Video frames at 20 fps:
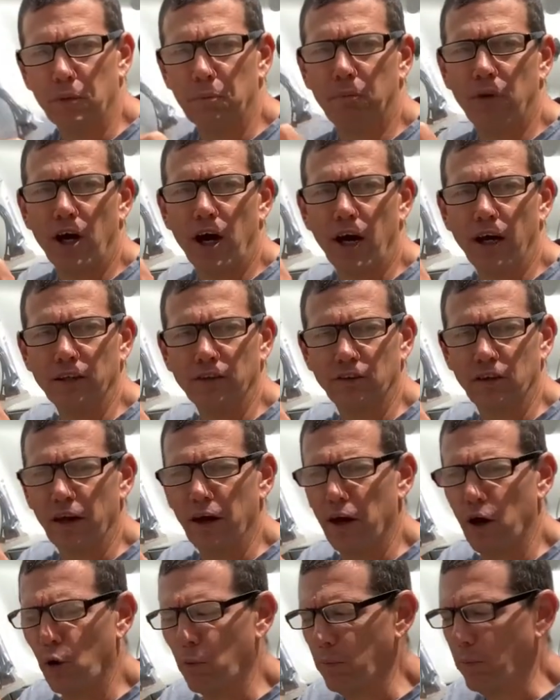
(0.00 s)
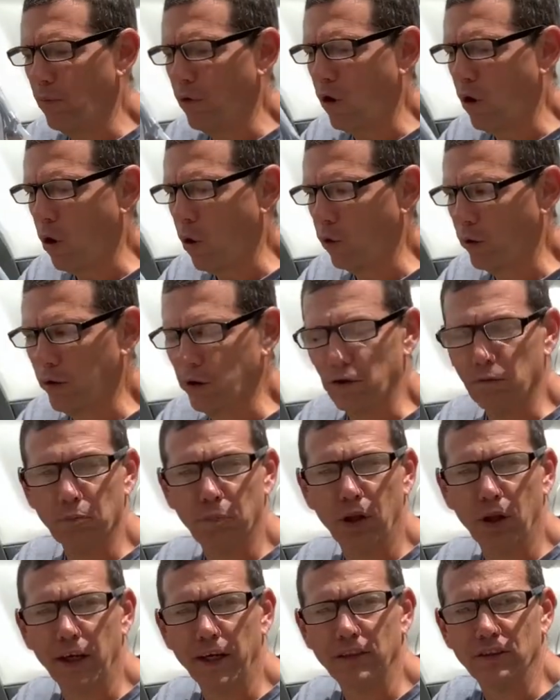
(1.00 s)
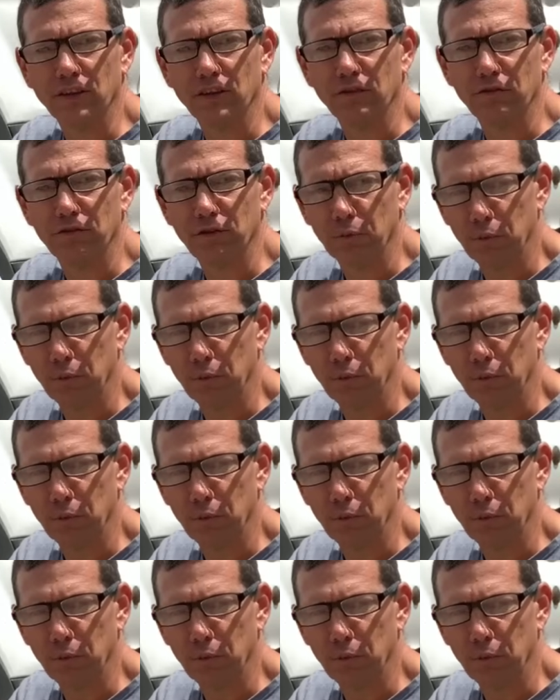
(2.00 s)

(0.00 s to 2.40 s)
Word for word: ties to help hold it in place and from